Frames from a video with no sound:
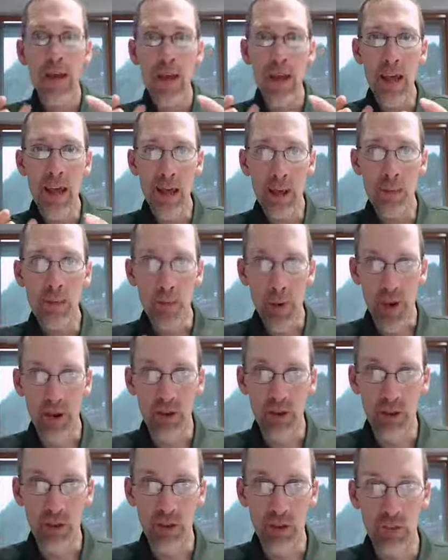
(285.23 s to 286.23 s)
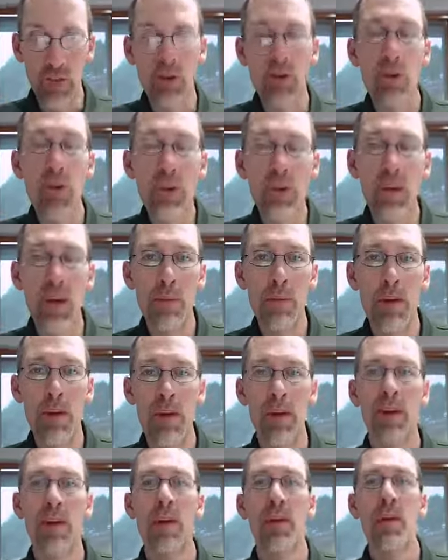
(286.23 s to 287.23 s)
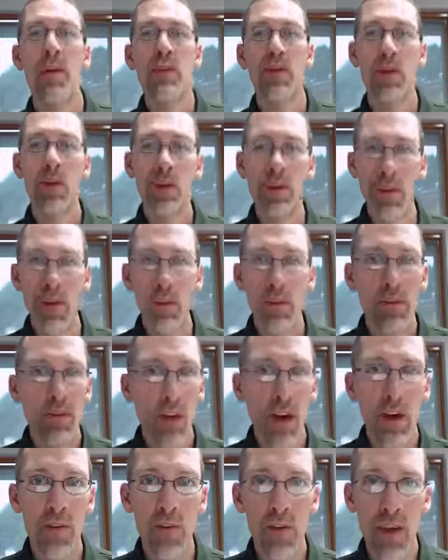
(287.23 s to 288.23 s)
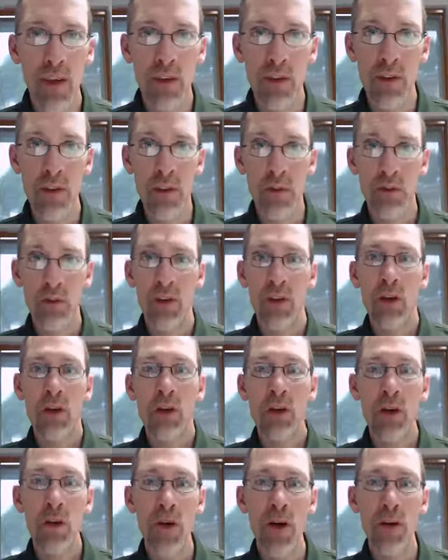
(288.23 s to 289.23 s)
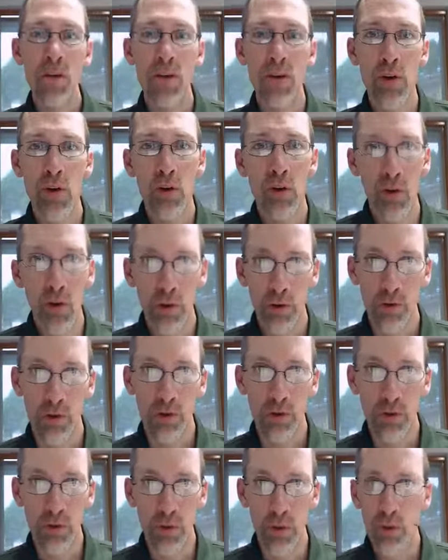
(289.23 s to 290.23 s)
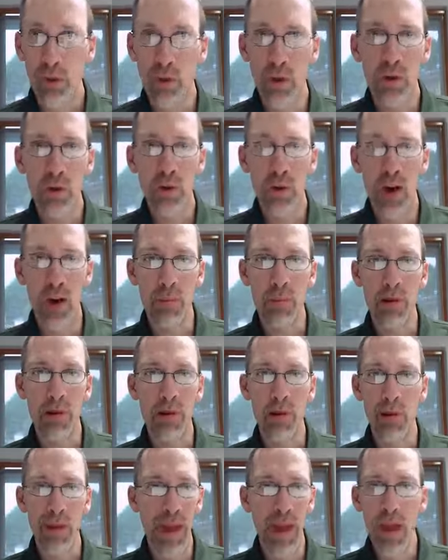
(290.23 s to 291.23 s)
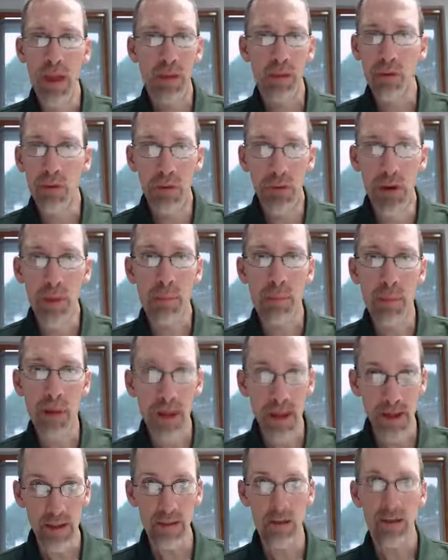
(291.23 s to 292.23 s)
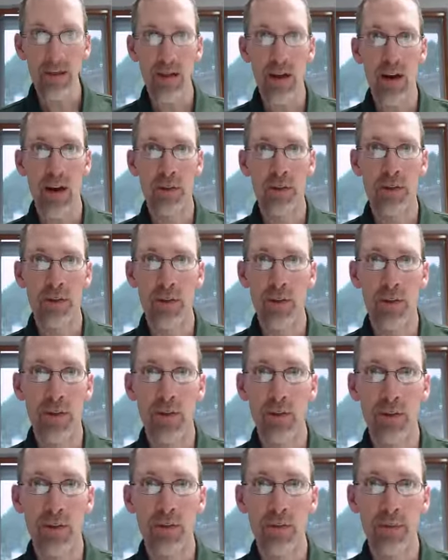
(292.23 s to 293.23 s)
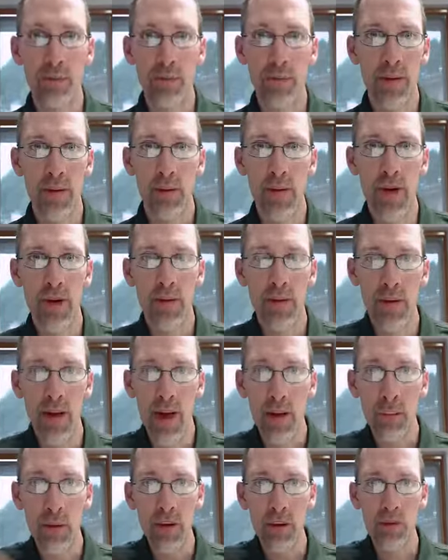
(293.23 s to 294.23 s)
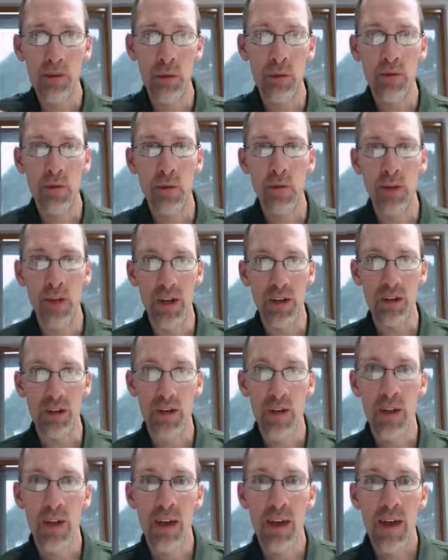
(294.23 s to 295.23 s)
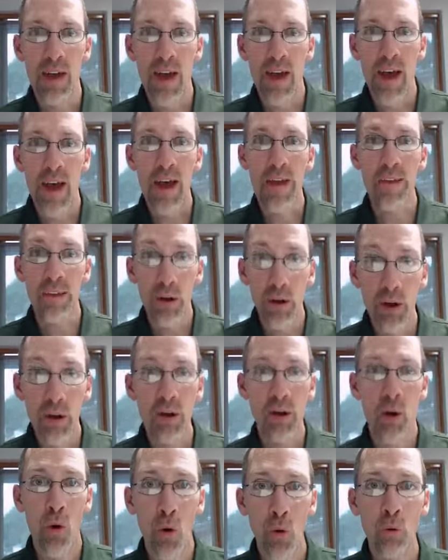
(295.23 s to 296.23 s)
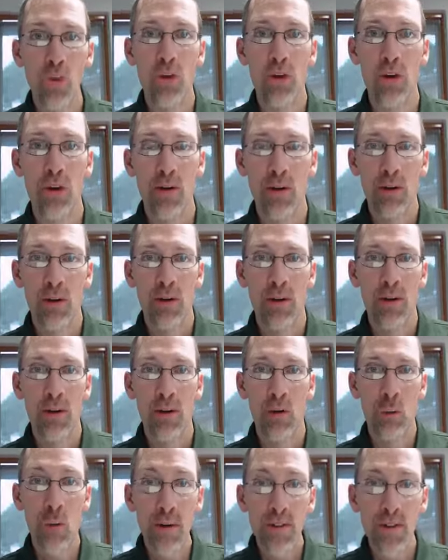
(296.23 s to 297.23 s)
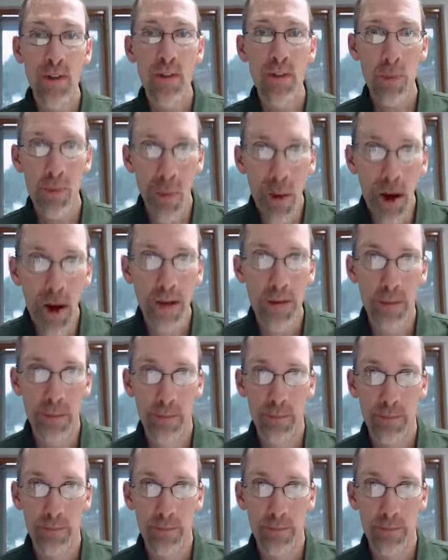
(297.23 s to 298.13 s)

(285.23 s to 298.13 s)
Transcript: imperishable. So what's that mean? So here's the image I often like to use. Go down to your grocery store, go grab a can of green beans off of the out of the non-perishable food section, and turn it over. What's on the bottom?